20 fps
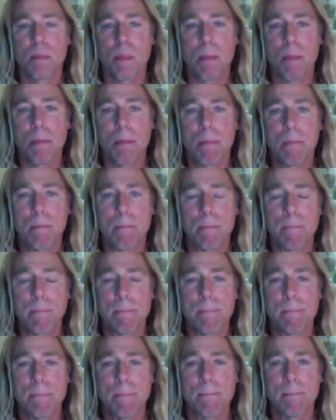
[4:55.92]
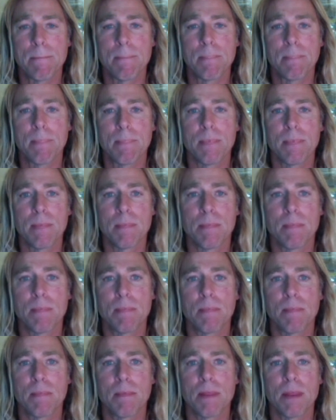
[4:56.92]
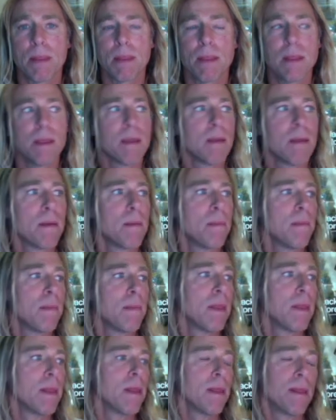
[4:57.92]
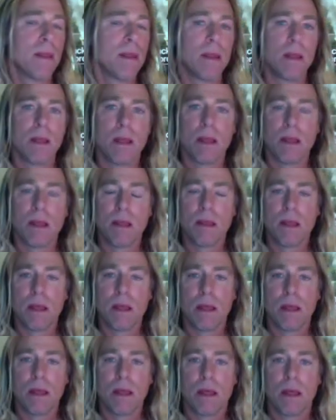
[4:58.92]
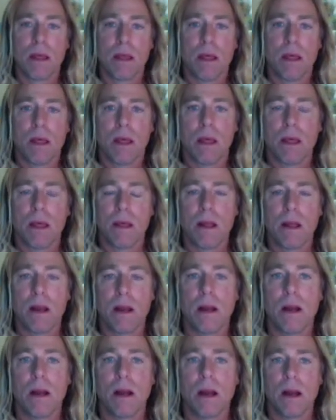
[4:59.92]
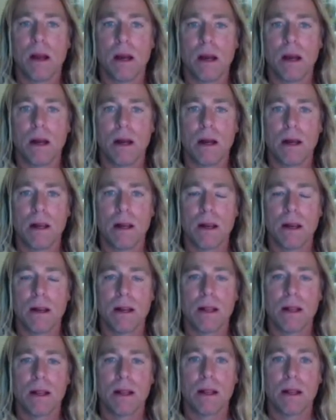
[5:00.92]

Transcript: No words are spoken by the person on screen.